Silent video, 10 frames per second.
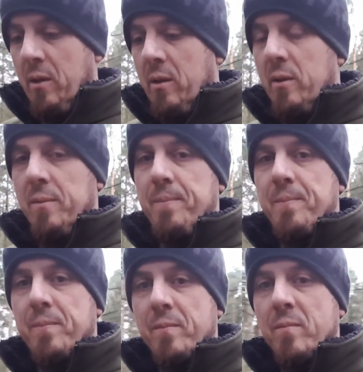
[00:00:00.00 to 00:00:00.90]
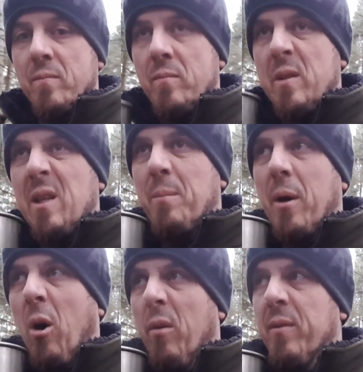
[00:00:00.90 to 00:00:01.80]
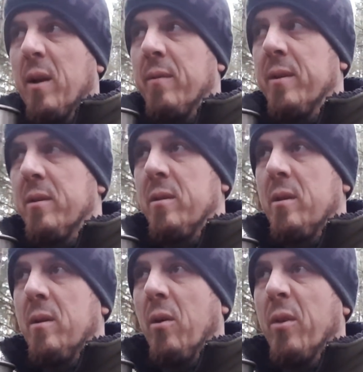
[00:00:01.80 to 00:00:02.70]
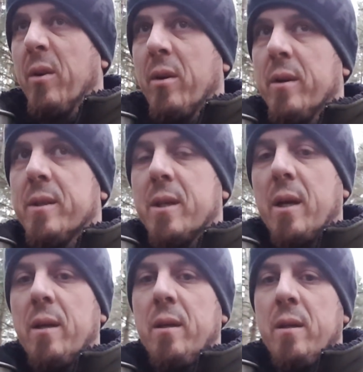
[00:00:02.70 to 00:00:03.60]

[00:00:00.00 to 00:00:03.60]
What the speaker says: No, about 11:30 on the night, I'd say.